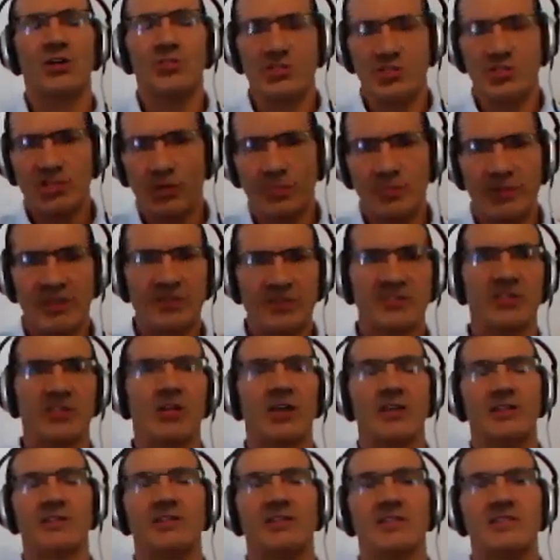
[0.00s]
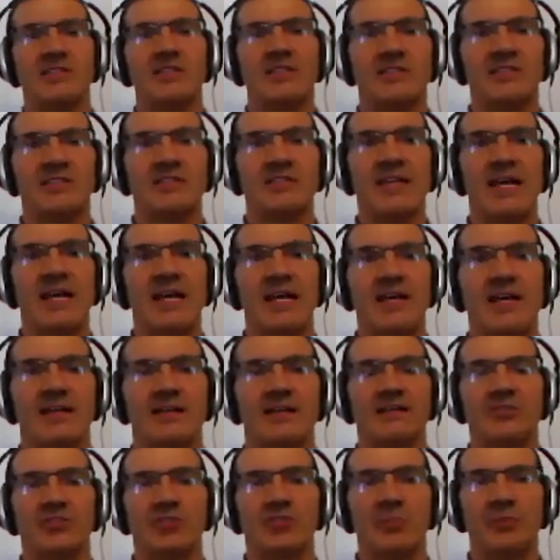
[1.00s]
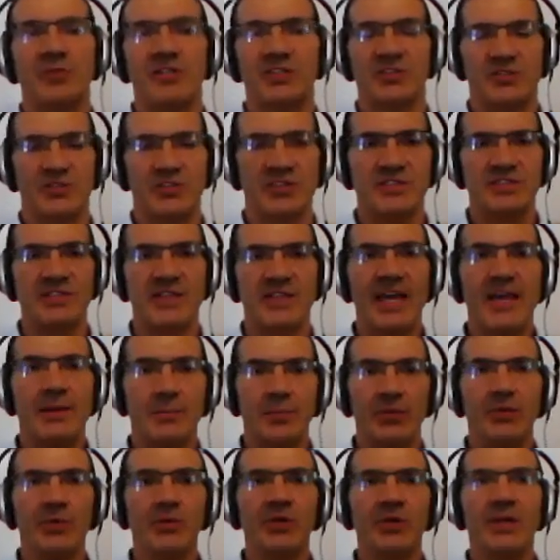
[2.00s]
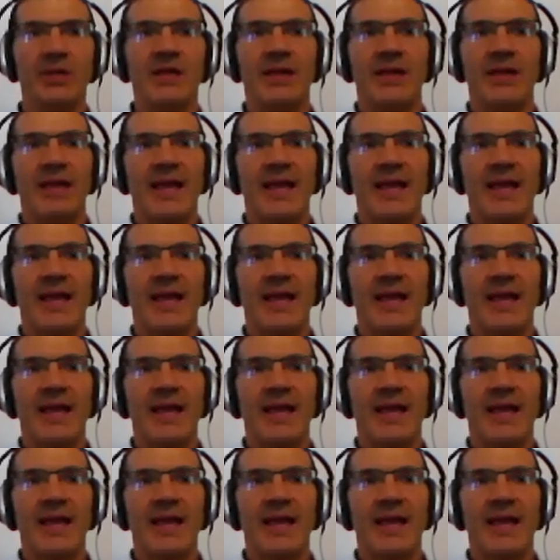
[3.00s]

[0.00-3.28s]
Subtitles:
topics like the 6-star topics, for example,